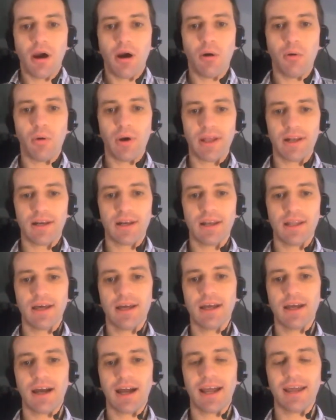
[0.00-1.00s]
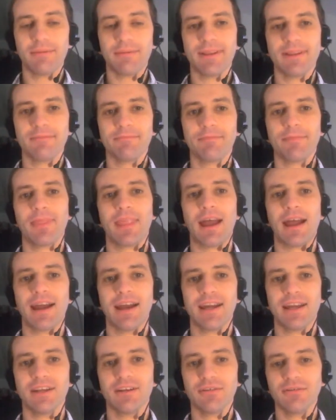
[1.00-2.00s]
Well, I mean,
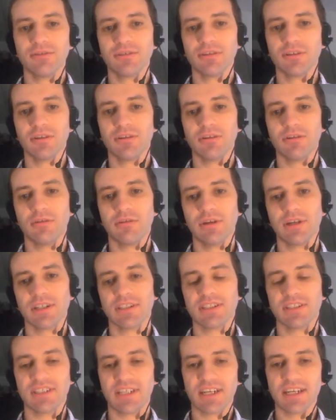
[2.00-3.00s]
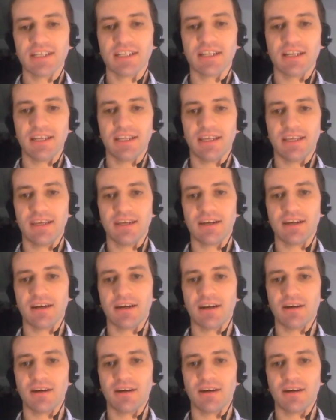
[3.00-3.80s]
I don't know exactly